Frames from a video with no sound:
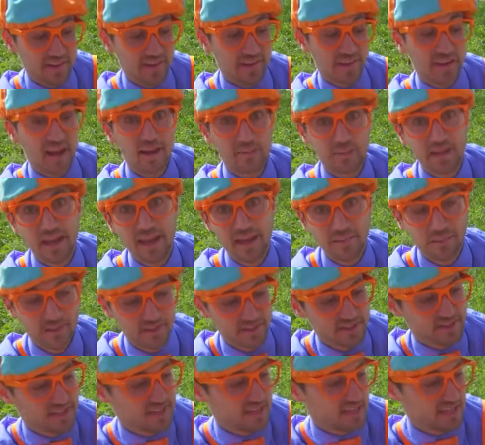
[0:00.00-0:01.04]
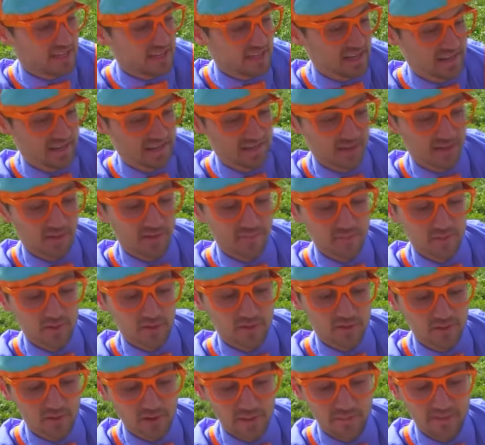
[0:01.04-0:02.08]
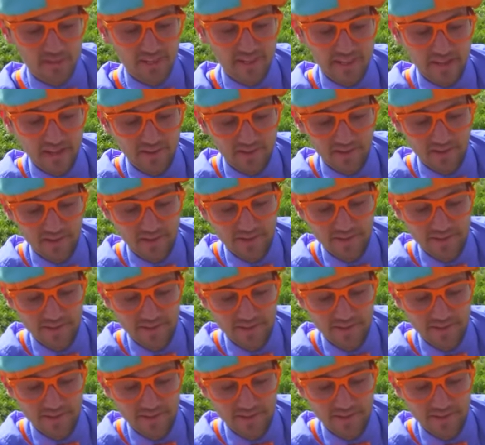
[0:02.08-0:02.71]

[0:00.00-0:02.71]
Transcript: Gotta be able to see. Ooh, those are upside down.